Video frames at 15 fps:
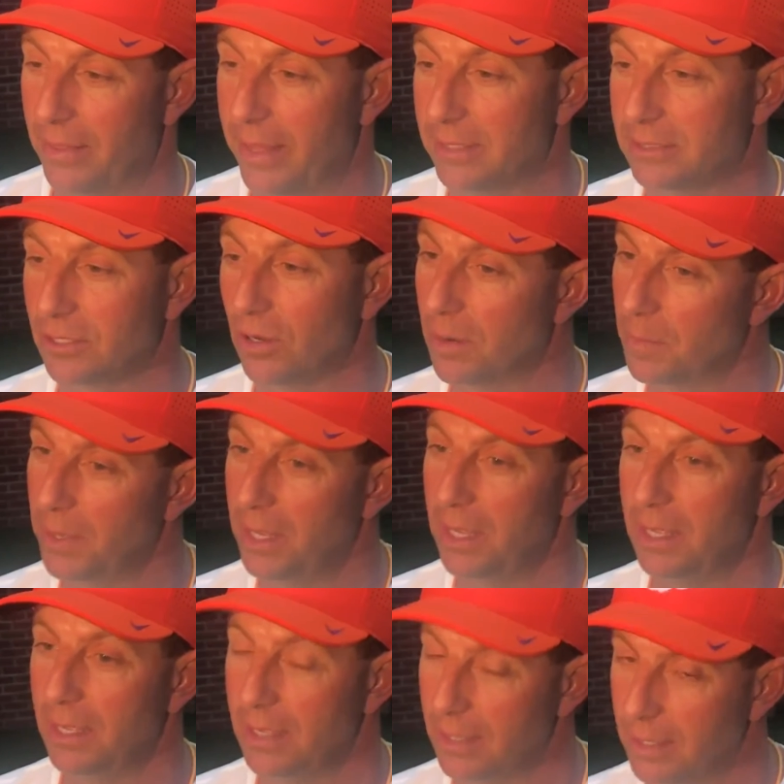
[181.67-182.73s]
That's going to
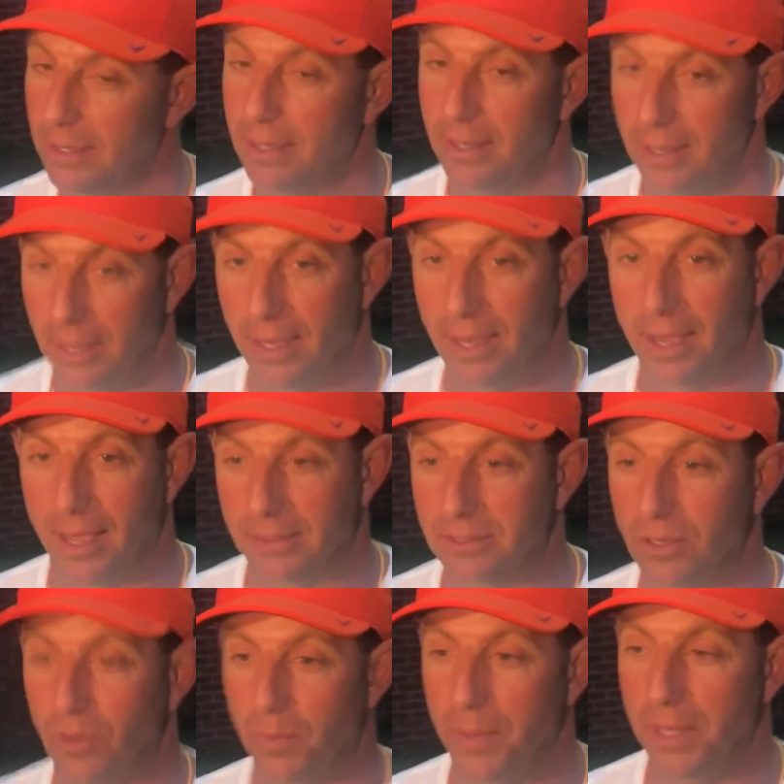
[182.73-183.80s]
be
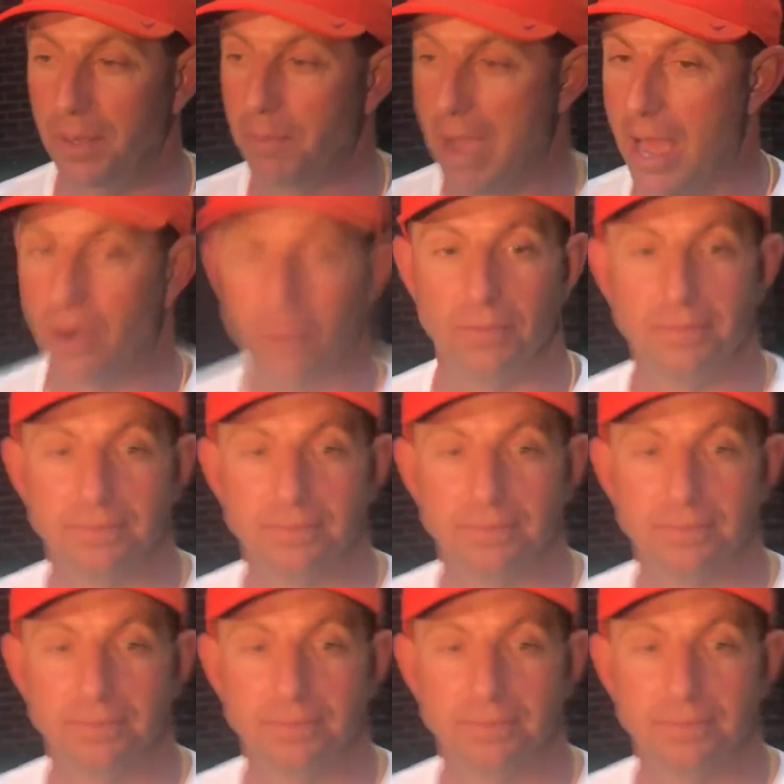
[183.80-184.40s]
a battle